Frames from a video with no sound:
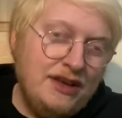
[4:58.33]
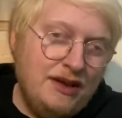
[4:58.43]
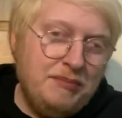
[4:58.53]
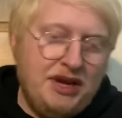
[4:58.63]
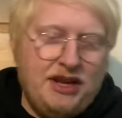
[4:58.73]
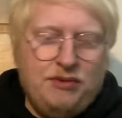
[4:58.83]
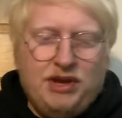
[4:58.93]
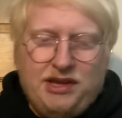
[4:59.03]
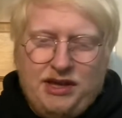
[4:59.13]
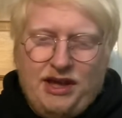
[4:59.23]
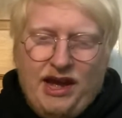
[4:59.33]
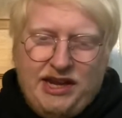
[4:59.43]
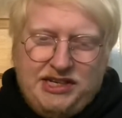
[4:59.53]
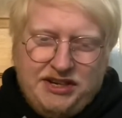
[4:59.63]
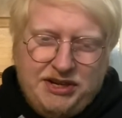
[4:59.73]
But anyway, I
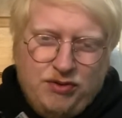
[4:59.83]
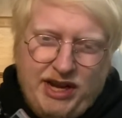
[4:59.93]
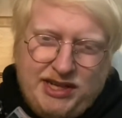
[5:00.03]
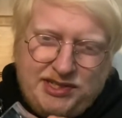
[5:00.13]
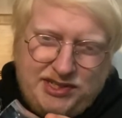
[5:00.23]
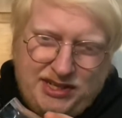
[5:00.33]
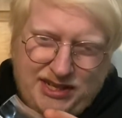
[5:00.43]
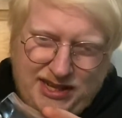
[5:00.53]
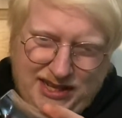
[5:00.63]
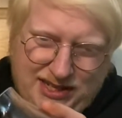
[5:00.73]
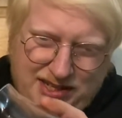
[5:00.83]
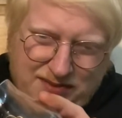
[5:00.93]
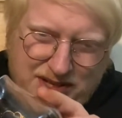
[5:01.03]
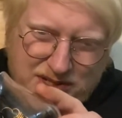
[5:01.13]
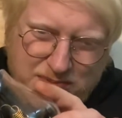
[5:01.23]
digress. Let's give
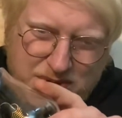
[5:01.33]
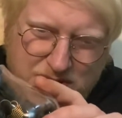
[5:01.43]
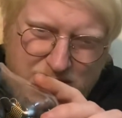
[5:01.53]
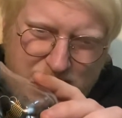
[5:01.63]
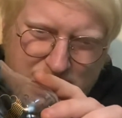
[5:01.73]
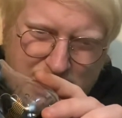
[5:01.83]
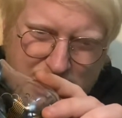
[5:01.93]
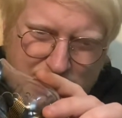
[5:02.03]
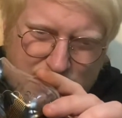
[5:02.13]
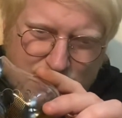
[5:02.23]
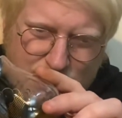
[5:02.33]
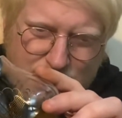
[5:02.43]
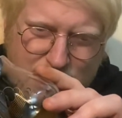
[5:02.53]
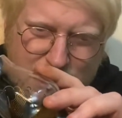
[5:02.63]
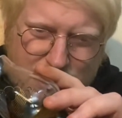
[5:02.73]
this a pour.
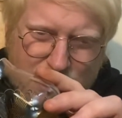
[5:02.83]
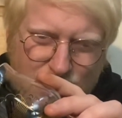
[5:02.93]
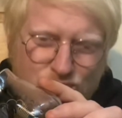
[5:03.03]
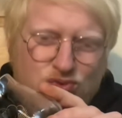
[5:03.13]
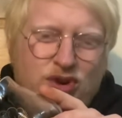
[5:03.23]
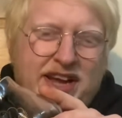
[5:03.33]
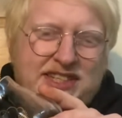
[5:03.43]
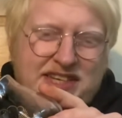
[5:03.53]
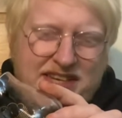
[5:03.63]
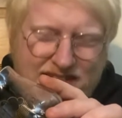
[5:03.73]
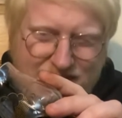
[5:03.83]
Whoa, already.